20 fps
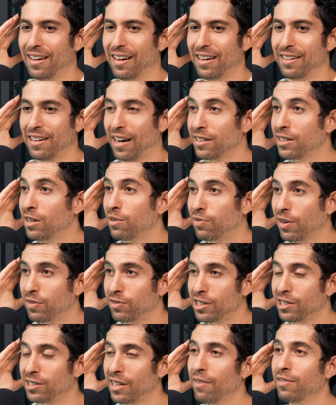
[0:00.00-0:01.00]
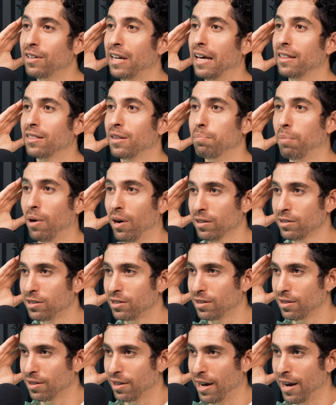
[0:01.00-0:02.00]
1957 at the
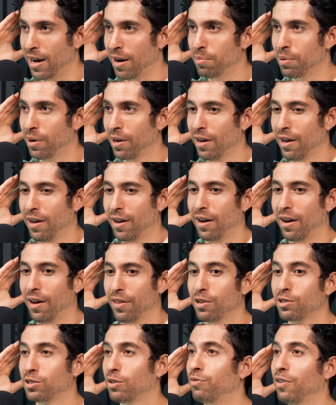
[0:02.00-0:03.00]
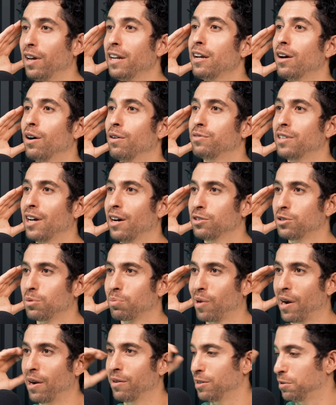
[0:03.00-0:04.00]
Bonson lab, there's a video of Townsend
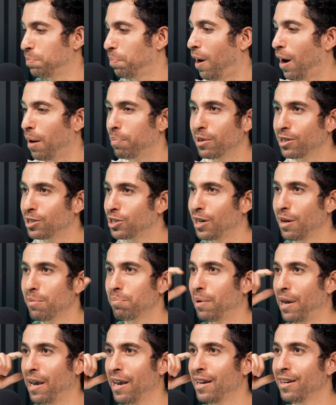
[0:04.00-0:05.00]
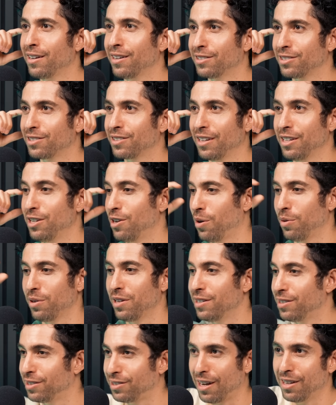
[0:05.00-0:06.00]
Brown. He's popping champagne. It's, you know,
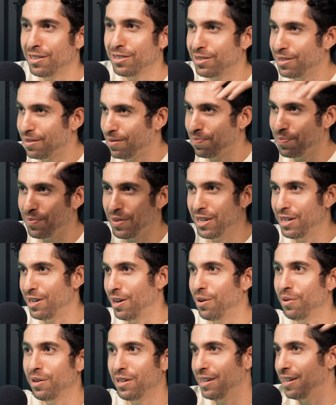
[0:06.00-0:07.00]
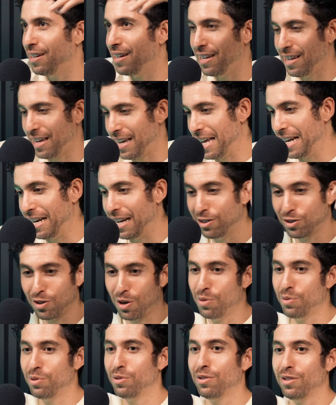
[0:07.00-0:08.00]
he says, you know, in his
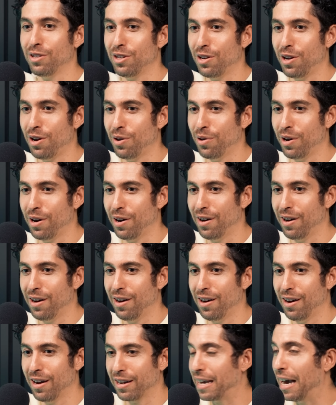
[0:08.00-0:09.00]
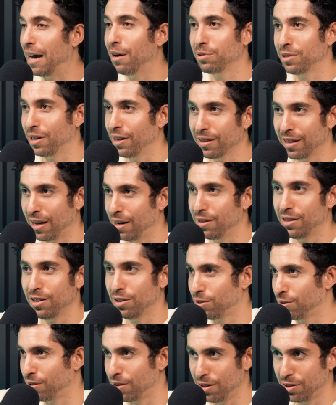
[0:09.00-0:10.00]
own, you know, accounting that
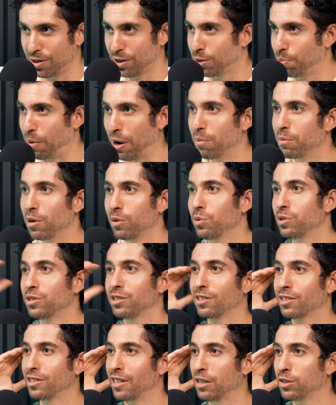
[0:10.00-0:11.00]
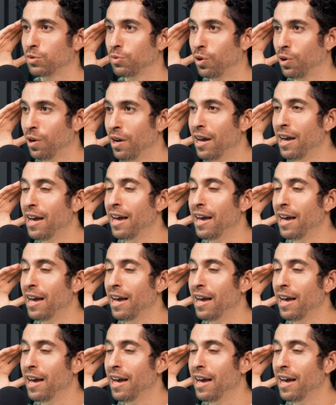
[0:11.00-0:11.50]
this experiment was successful.